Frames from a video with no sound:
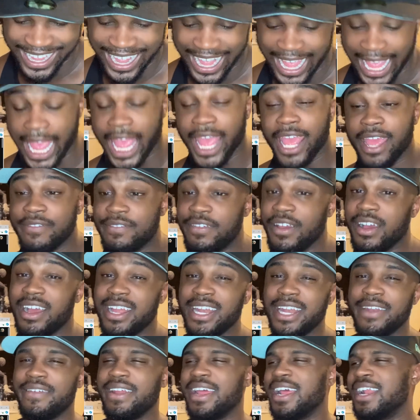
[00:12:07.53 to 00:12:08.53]
Hey, if y'all
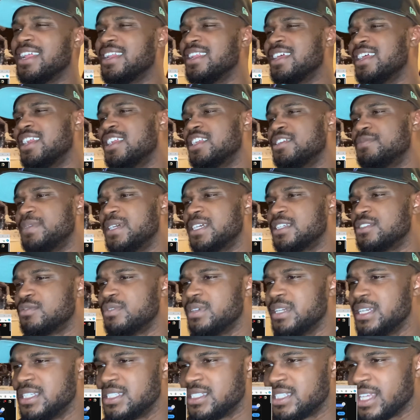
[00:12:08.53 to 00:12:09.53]
never had Atlanta's best
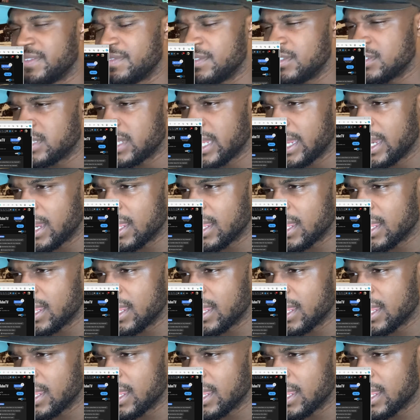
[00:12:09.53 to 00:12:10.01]
wings, if you stay in